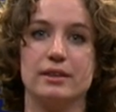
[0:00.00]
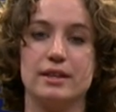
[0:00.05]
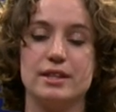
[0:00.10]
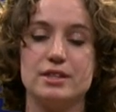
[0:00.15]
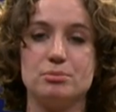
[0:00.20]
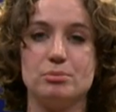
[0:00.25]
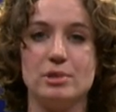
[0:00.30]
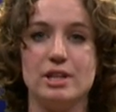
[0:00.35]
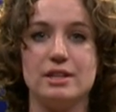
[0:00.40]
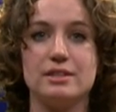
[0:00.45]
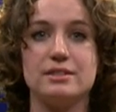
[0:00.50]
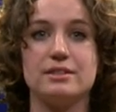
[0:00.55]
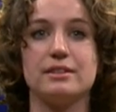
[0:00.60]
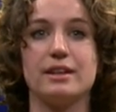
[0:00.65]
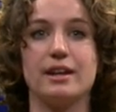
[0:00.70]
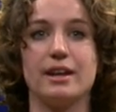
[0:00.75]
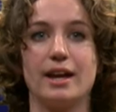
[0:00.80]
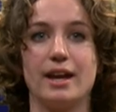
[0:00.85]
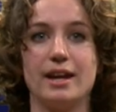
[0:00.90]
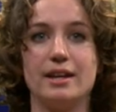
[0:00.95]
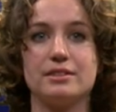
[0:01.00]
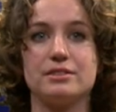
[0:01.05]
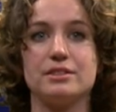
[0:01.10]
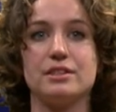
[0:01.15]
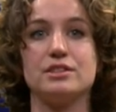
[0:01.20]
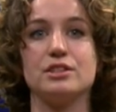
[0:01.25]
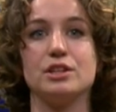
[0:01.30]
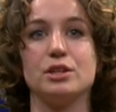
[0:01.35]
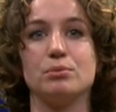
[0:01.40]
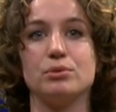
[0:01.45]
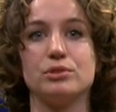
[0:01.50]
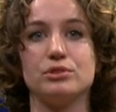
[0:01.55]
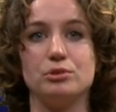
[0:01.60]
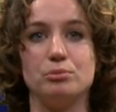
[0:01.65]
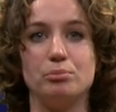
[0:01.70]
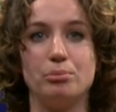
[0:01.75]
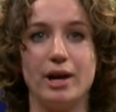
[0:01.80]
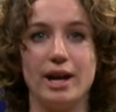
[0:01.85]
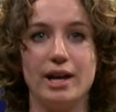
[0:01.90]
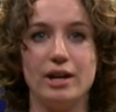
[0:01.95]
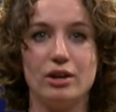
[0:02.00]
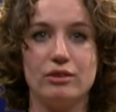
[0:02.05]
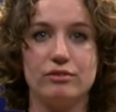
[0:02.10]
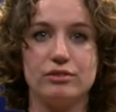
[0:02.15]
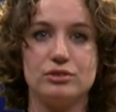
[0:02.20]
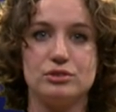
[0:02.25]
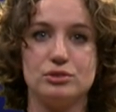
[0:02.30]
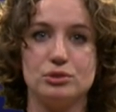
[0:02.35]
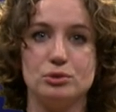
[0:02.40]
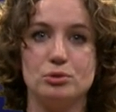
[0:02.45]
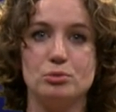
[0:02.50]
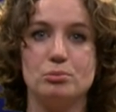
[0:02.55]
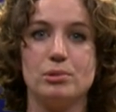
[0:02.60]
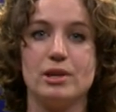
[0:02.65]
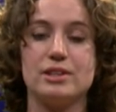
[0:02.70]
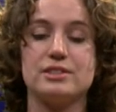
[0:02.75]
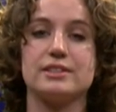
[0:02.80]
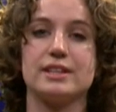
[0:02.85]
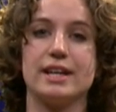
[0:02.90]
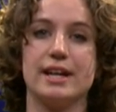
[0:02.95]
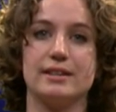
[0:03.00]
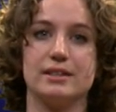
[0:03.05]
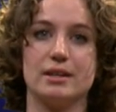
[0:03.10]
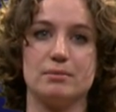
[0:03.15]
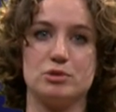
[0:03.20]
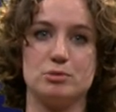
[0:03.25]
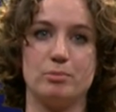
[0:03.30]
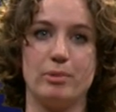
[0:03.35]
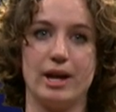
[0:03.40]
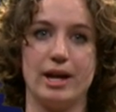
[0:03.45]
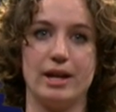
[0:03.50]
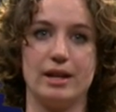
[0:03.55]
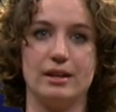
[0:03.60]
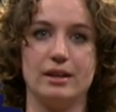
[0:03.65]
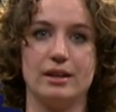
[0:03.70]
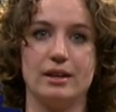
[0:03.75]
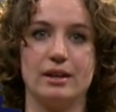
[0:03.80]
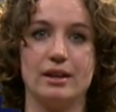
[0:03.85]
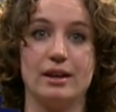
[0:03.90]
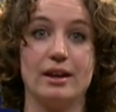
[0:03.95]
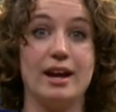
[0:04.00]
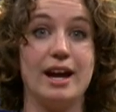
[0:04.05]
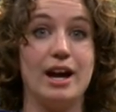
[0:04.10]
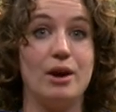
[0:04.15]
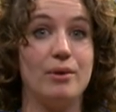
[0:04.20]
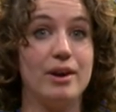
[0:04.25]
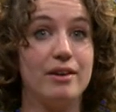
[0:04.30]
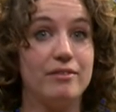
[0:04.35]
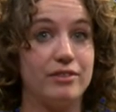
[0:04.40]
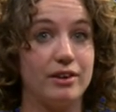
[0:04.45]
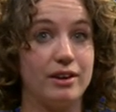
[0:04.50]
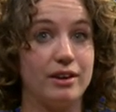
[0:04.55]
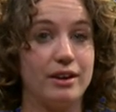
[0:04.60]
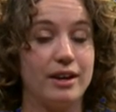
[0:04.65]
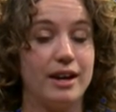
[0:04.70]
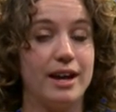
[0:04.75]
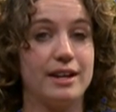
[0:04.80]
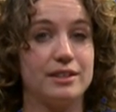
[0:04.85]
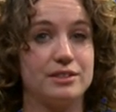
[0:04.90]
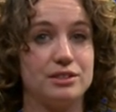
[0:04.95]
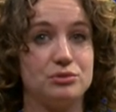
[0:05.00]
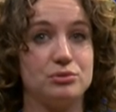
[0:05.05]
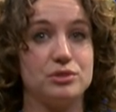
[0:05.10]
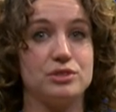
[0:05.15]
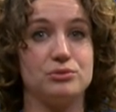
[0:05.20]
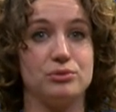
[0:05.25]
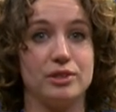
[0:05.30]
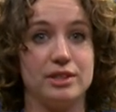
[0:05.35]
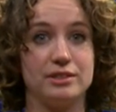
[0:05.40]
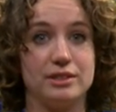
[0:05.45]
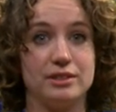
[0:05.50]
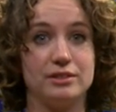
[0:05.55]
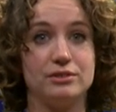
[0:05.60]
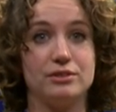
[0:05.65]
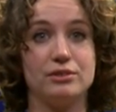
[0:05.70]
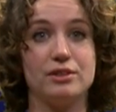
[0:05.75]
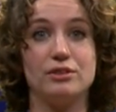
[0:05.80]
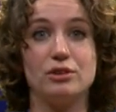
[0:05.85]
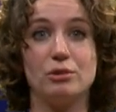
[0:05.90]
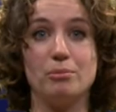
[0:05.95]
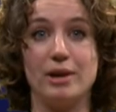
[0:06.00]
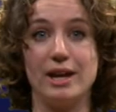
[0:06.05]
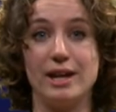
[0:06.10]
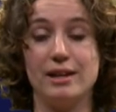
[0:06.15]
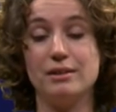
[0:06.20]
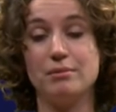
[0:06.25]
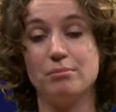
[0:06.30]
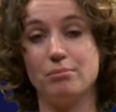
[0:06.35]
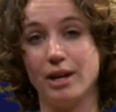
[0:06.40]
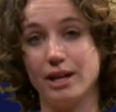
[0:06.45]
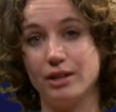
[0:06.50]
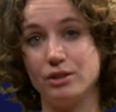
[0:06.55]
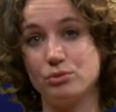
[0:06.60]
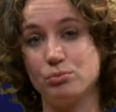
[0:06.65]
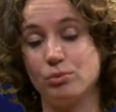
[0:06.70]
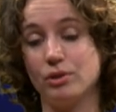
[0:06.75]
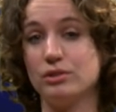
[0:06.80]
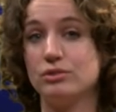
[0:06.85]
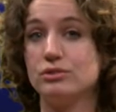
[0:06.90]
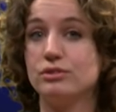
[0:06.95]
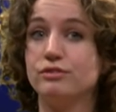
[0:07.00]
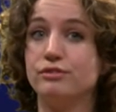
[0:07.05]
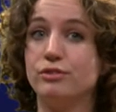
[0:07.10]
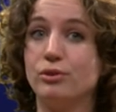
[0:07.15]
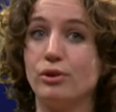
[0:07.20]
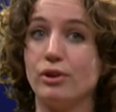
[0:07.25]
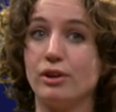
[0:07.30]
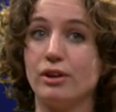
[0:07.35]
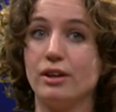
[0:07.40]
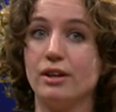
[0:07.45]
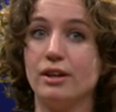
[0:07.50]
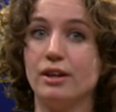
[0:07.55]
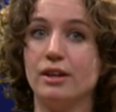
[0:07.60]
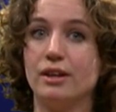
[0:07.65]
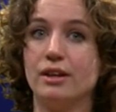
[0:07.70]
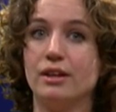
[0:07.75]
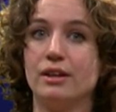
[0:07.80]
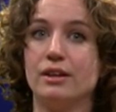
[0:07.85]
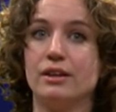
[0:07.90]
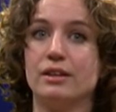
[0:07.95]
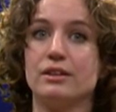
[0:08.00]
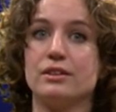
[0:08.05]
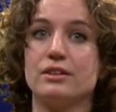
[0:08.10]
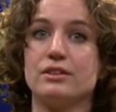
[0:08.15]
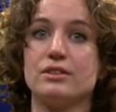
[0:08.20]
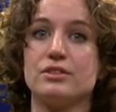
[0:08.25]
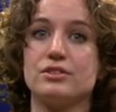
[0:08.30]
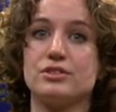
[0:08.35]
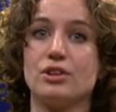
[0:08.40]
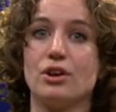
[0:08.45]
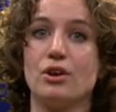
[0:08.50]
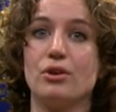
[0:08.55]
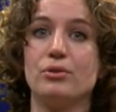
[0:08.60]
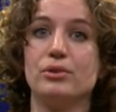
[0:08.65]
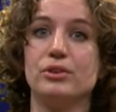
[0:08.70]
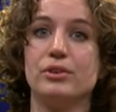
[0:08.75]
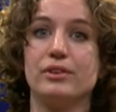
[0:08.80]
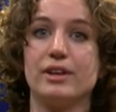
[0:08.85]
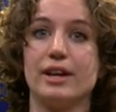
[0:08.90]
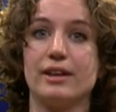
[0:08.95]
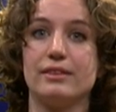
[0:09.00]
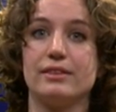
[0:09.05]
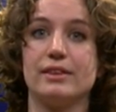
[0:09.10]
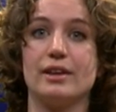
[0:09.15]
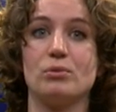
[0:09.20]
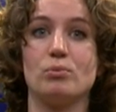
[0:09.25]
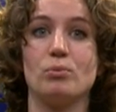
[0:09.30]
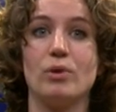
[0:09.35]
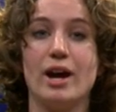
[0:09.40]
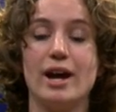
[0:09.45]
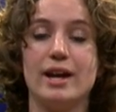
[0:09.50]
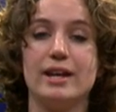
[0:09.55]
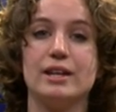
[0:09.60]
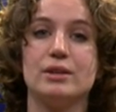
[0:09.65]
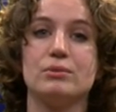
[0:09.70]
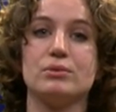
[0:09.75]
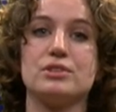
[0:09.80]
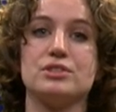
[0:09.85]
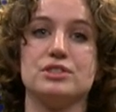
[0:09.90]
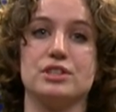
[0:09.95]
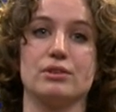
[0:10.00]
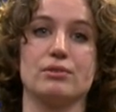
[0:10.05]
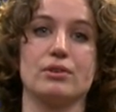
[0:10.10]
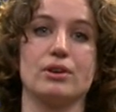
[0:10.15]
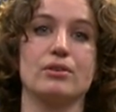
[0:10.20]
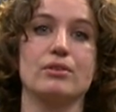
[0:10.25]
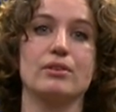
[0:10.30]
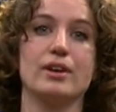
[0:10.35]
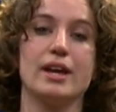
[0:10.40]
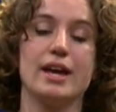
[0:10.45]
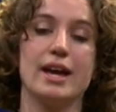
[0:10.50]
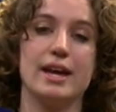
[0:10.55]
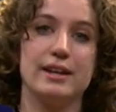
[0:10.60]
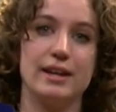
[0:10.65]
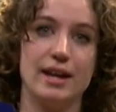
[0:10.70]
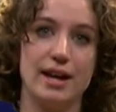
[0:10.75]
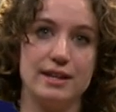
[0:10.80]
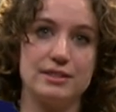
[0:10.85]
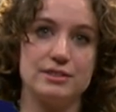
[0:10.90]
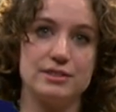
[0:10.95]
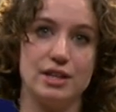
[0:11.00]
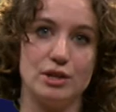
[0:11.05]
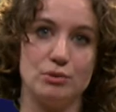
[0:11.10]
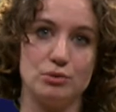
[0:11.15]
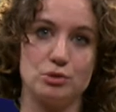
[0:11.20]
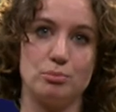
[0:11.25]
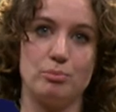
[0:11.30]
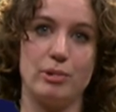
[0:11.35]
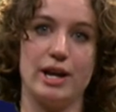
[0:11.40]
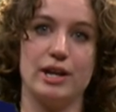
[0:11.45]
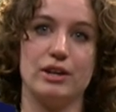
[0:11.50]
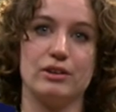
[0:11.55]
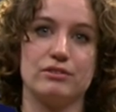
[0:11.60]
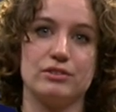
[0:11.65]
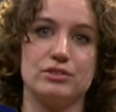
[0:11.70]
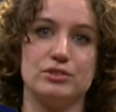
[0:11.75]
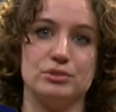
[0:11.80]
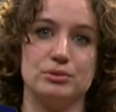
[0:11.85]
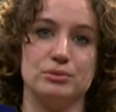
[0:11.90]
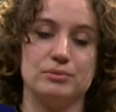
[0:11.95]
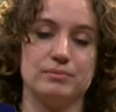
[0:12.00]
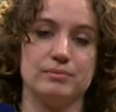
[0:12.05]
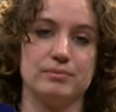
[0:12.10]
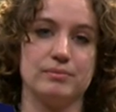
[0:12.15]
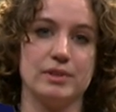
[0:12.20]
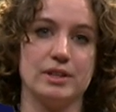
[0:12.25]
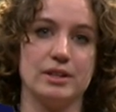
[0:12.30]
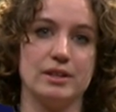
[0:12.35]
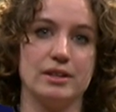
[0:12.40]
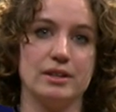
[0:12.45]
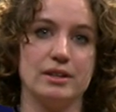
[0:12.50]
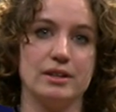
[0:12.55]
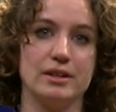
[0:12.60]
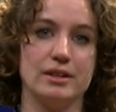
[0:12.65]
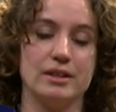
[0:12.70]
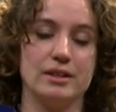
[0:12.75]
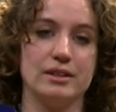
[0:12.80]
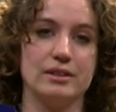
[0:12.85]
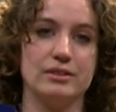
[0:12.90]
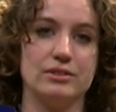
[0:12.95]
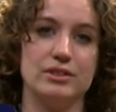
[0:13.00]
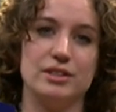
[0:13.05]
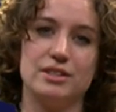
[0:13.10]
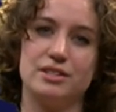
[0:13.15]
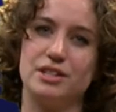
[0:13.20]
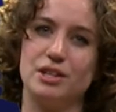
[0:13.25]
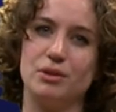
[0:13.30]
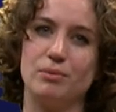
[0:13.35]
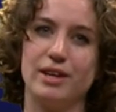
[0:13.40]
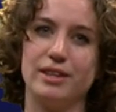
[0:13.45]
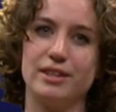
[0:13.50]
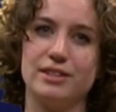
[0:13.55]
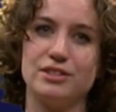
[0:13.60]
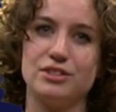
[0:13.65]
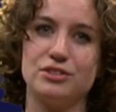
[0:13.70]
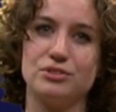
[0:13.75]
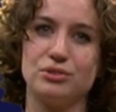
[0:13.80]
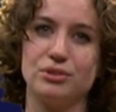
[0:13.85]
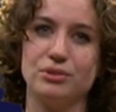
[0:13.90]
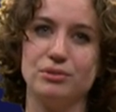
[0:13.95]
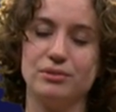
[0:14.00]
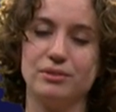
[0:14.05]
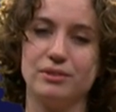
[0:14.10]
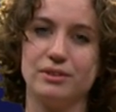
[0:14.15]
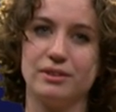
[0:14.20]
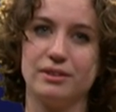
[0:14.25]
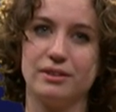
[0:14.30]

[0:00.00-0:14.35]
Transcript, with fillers: This means that x is equal to pi over 2 plus k times pi. However, x is restricted to the domain minus 1 to 4. So you get that y equals 0 and x equals pi over 2. Do you see why this is true?